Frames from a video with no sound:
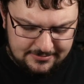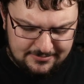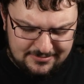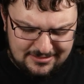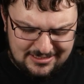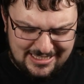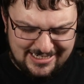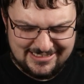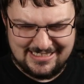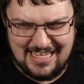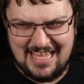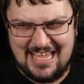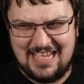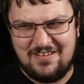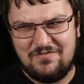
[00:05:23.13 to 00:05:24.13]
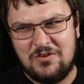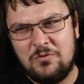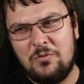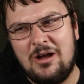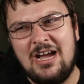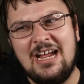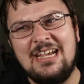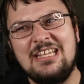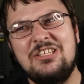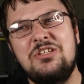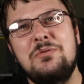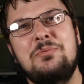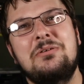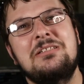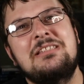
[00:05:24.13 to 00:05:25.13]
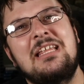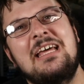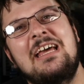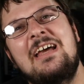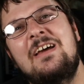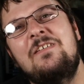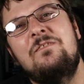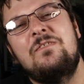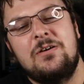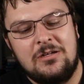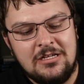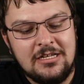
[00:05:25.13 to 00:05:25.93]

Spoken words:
There's a headphone. Why did you put the headphone?